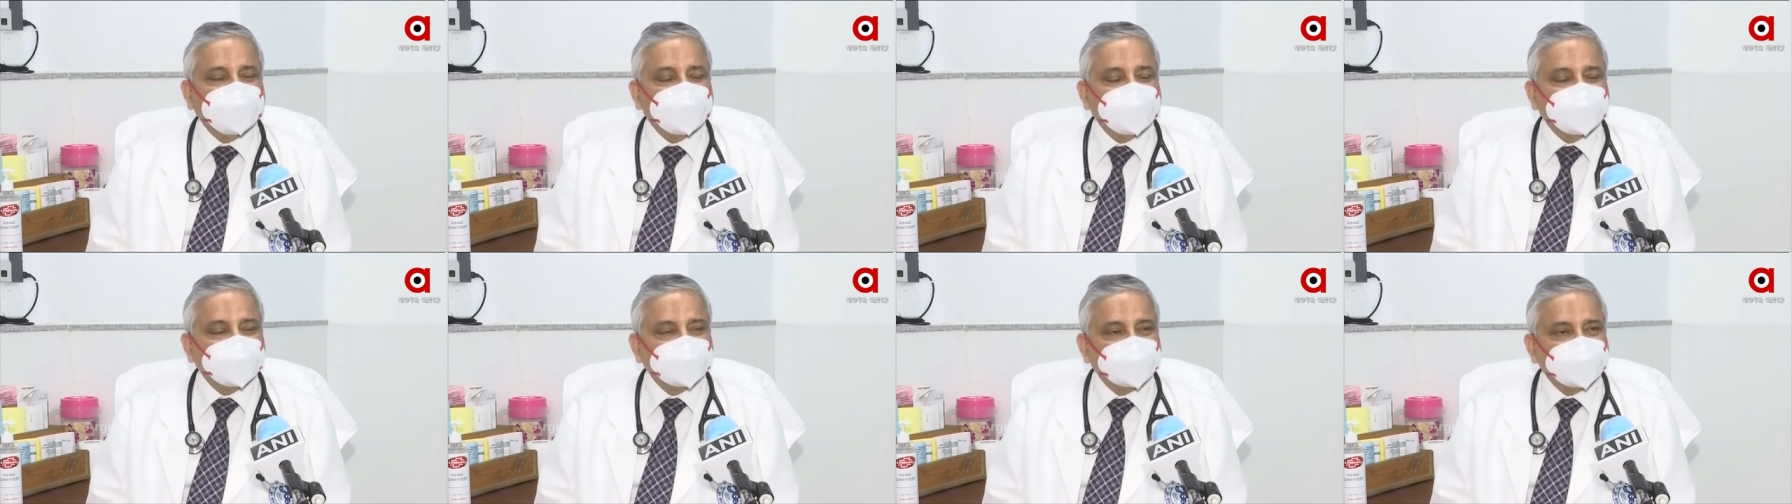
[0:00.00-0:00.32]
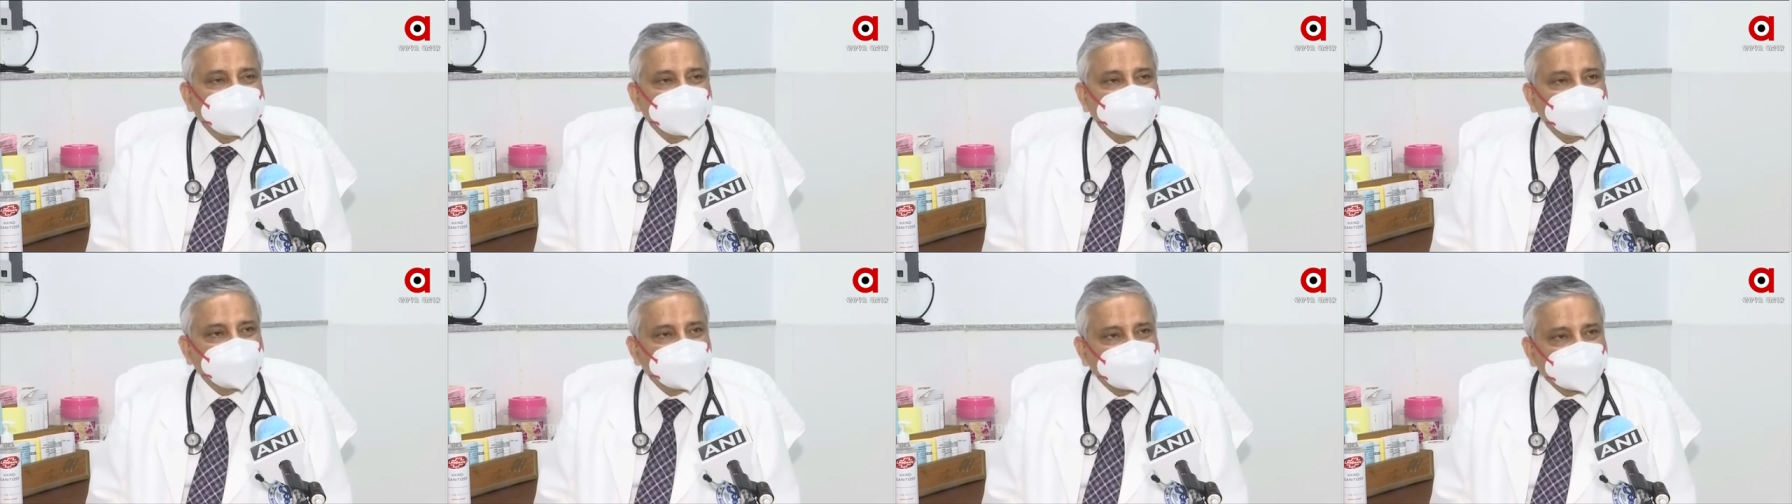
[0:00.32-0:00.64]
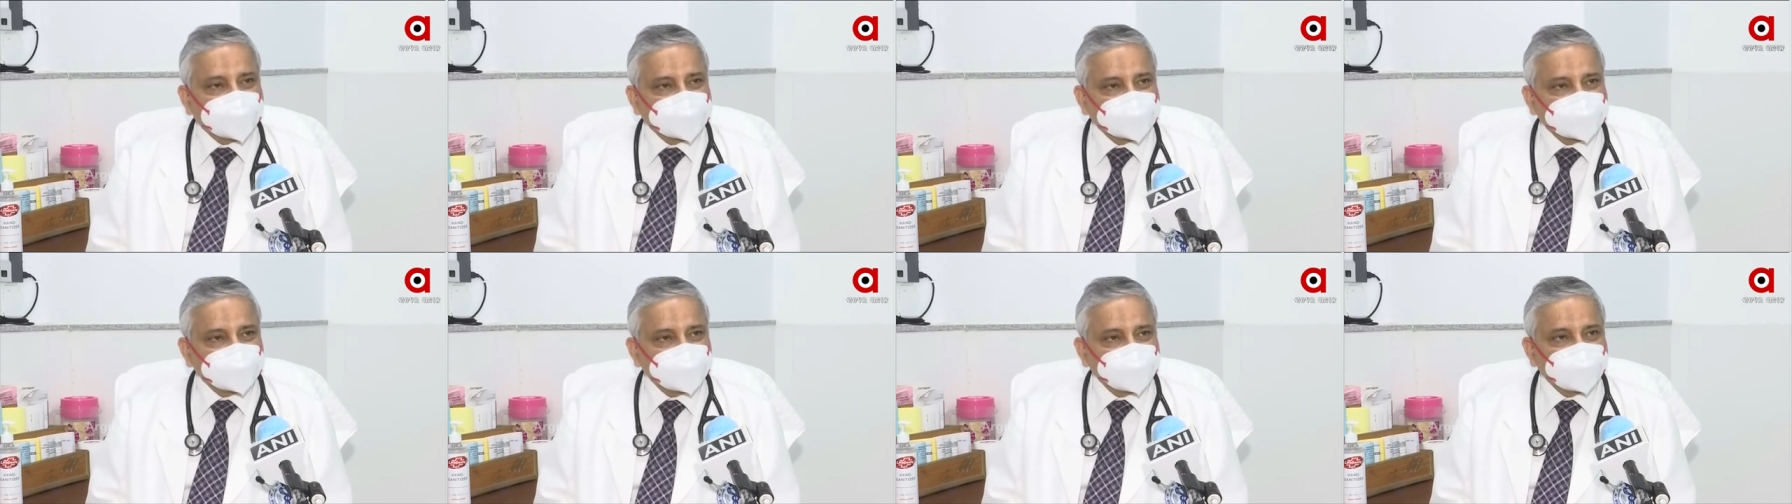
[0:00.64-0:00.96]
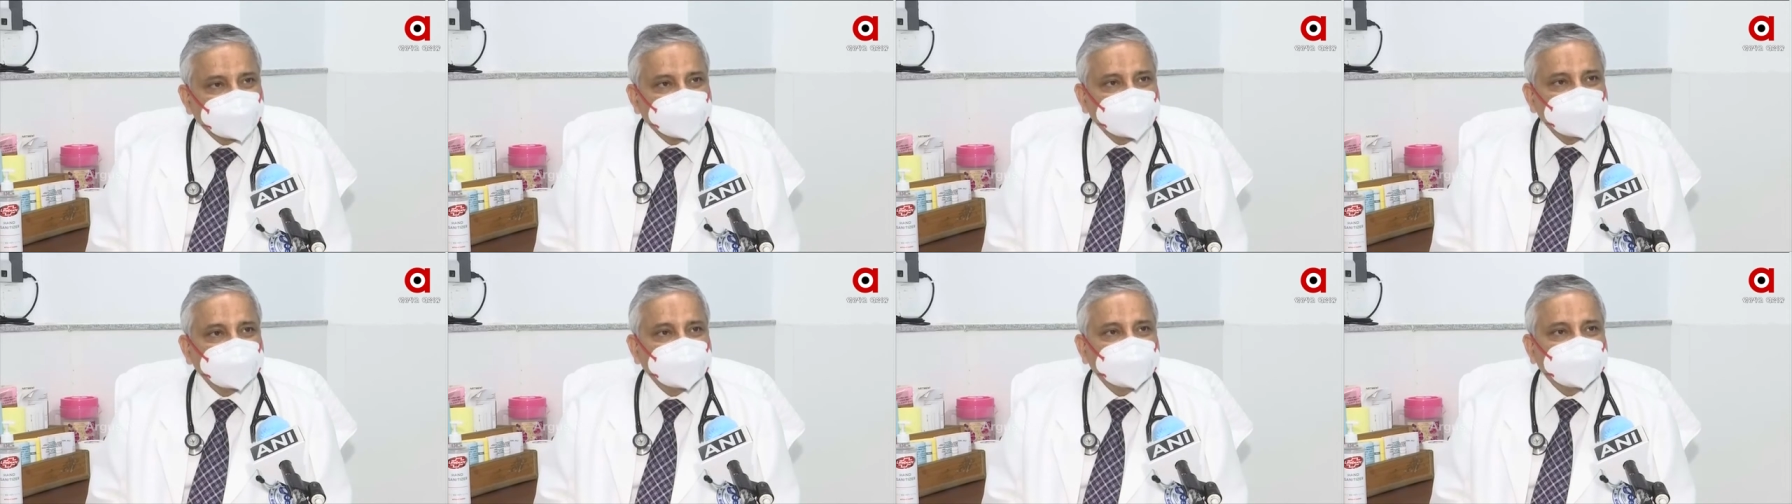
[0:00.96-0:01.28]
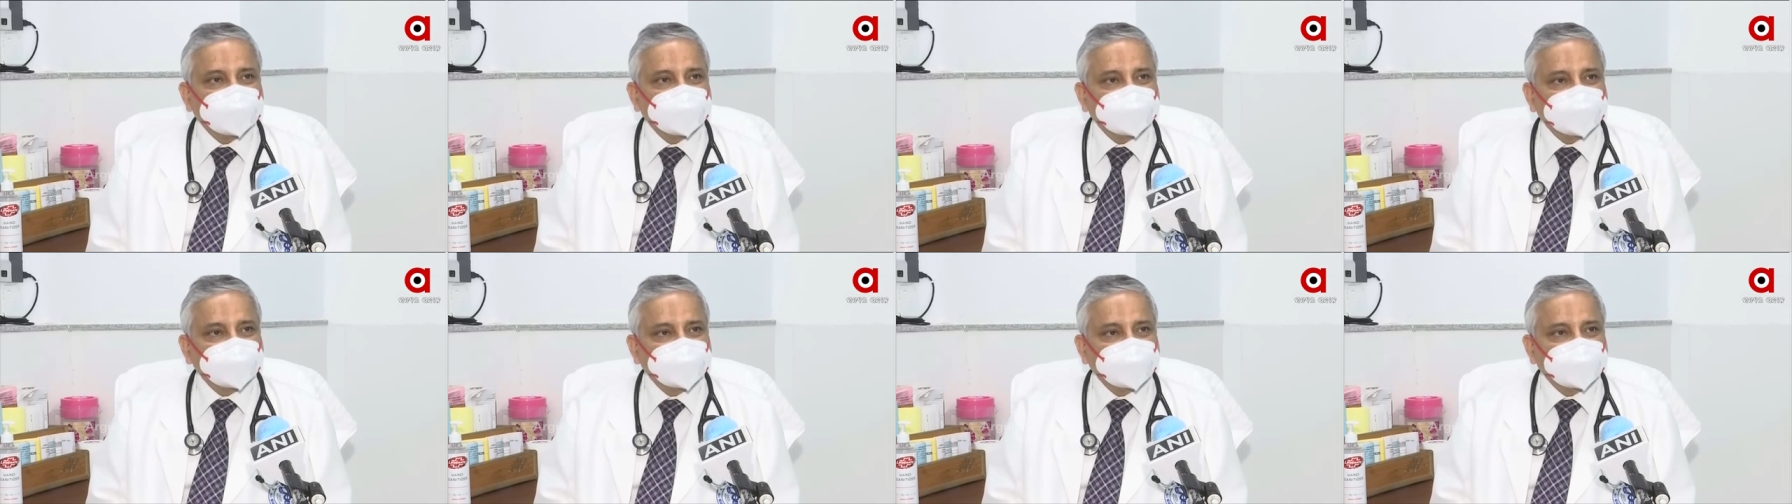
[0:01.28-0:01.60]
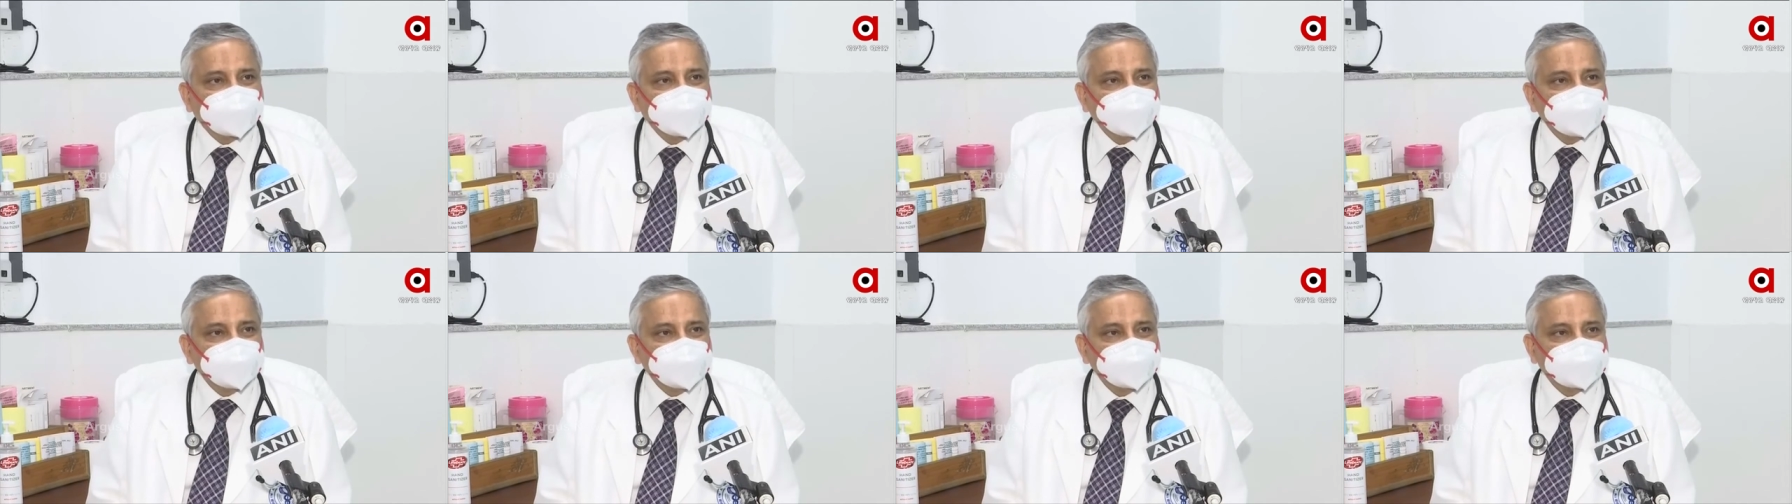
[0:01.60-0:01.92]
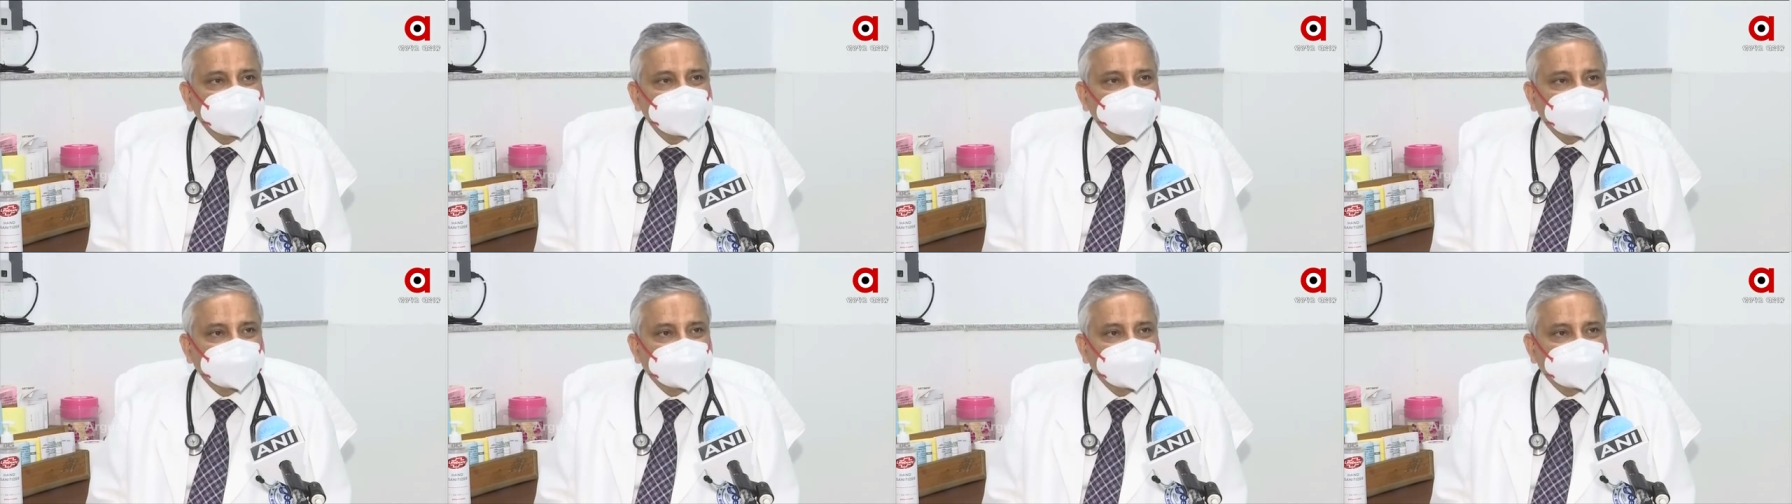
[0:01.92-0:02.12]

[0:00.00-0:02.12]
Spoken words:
and take the vaccine when their turn comes.